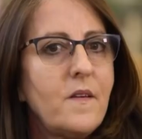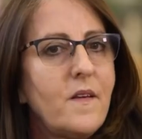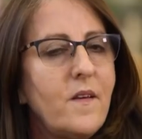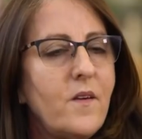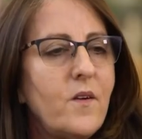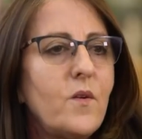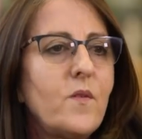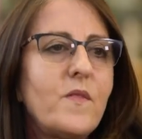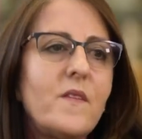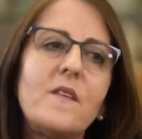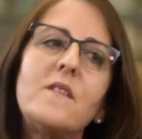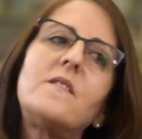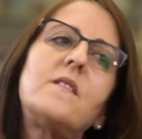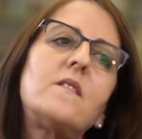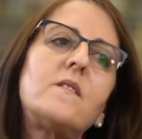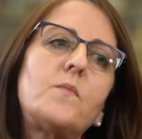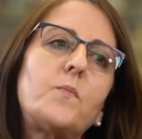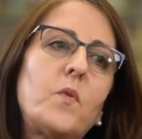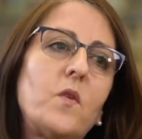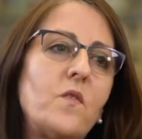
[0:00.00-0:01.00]
You know, this
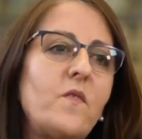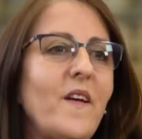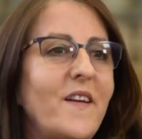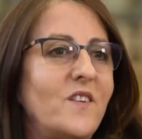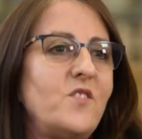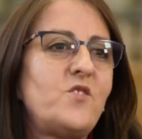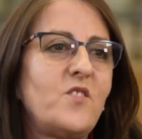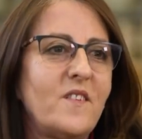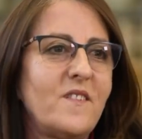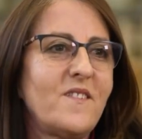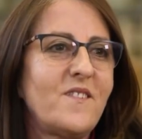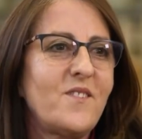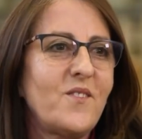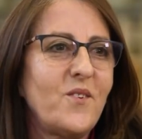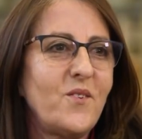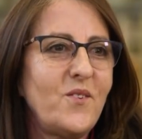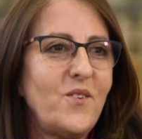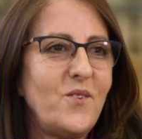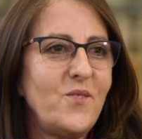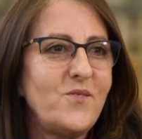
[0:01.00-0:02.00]
is prevention,
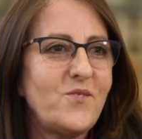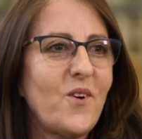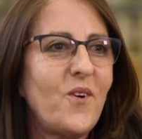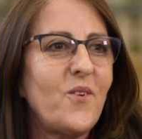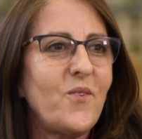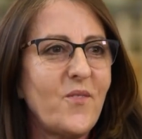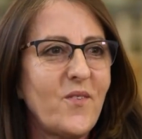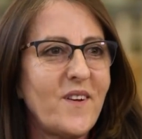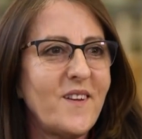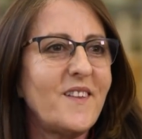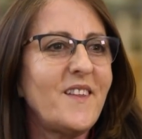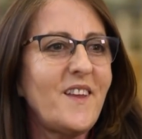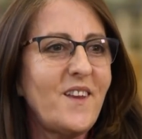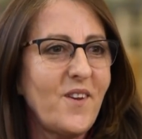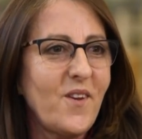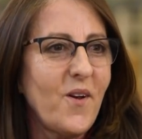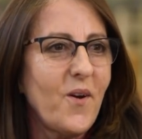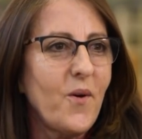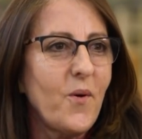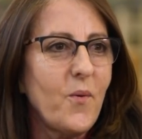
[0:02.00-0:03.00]
so you don't really
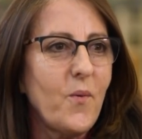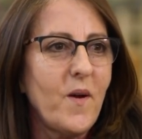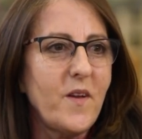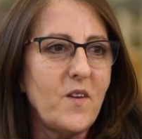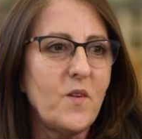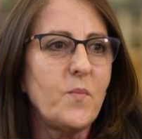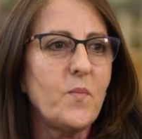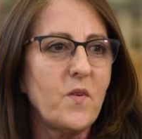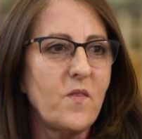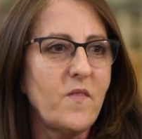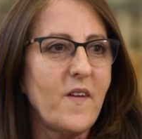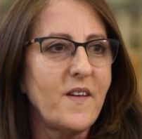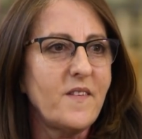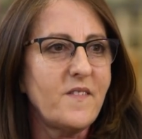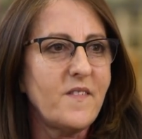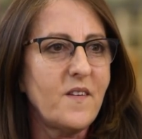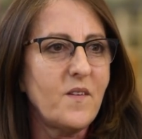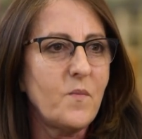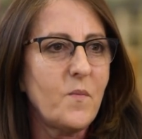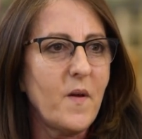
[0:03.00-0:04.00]
know what you
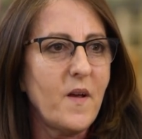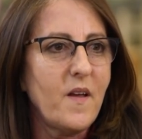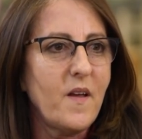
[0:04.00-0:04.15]
prevented,